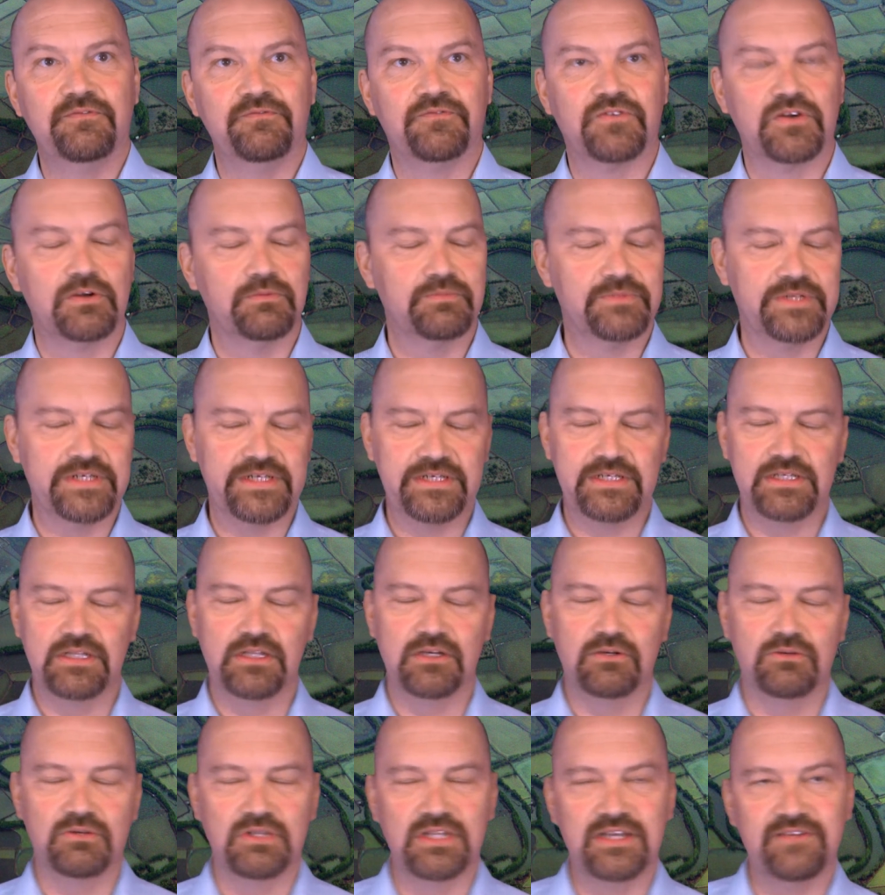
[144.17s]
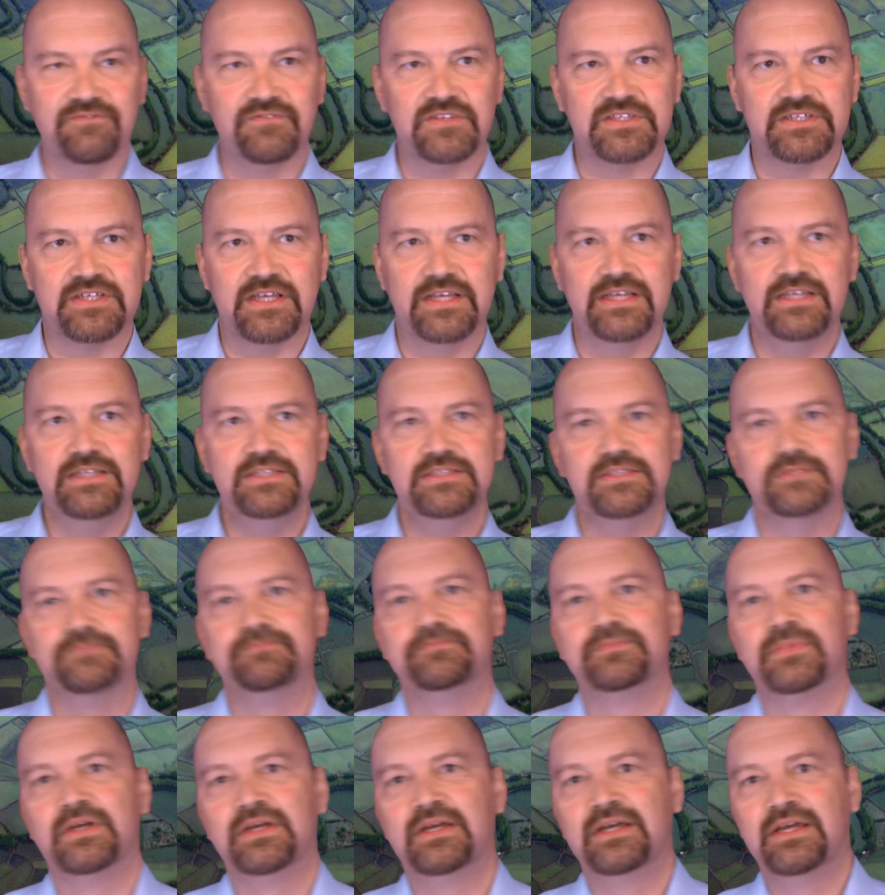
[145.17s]
from the local FSAs,
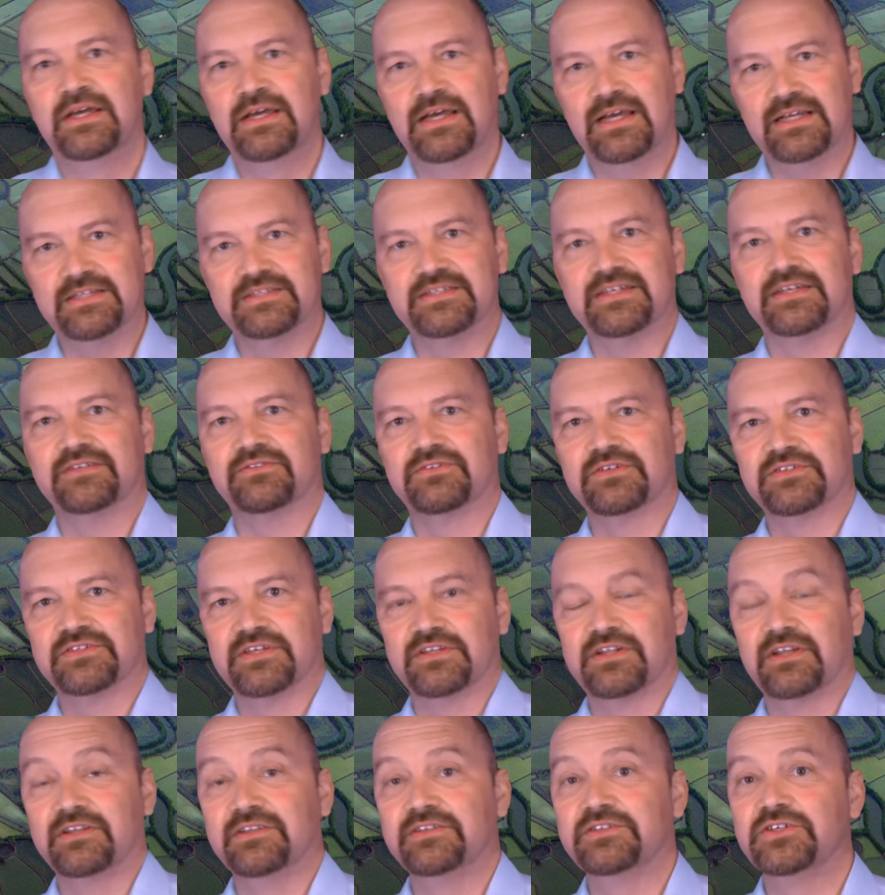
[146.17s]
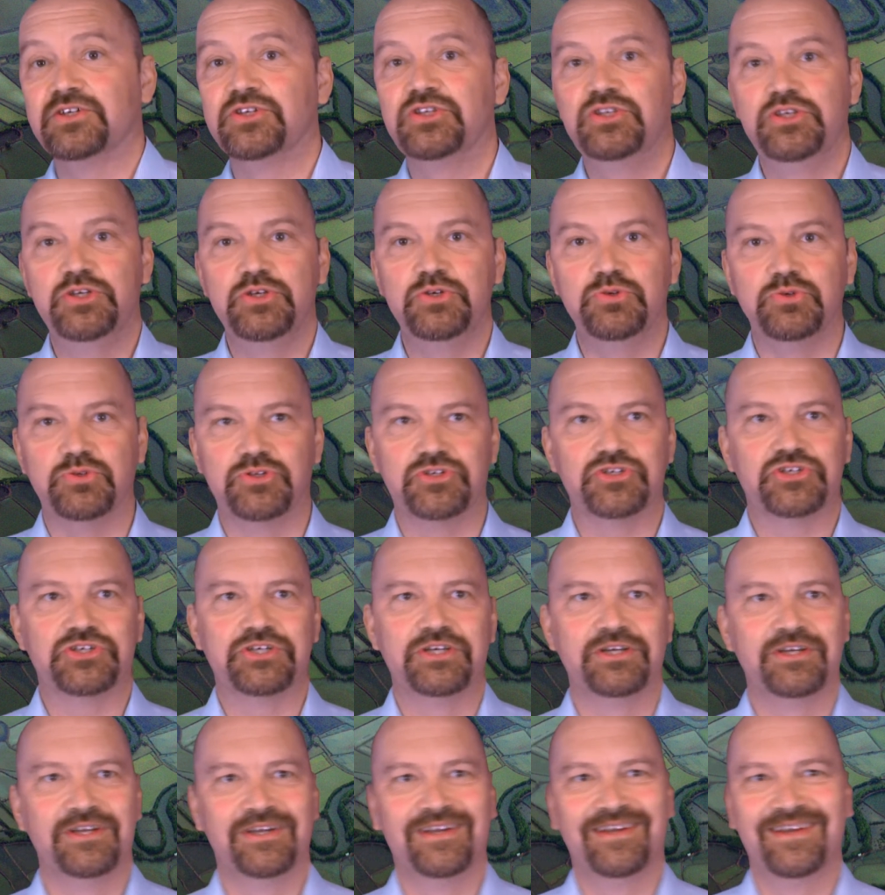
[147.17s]
etc., etc. And there's a huge,